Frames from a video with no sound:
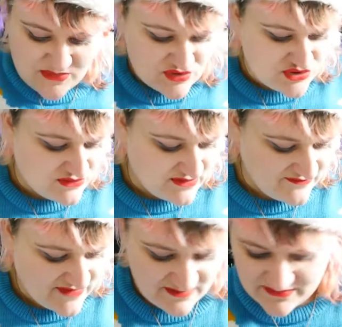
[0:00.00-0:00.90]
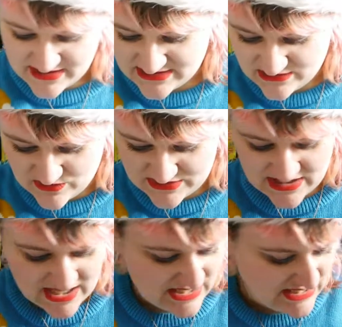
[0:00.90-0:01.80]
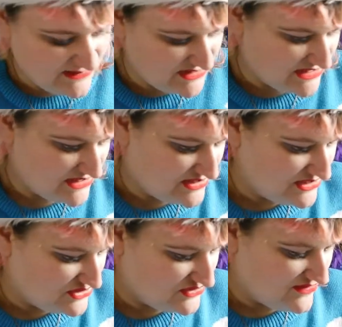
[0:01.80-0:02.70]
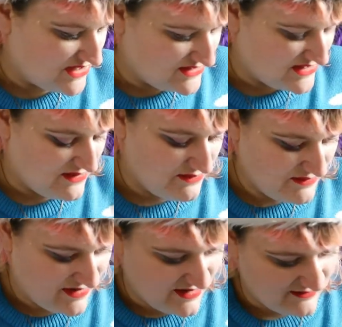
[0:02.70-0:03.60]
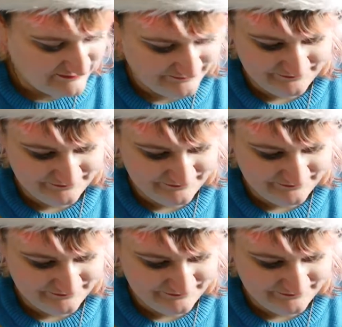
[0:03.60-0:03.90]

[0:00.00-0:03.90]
I'm not sure if that means it was like limited edition or anything, but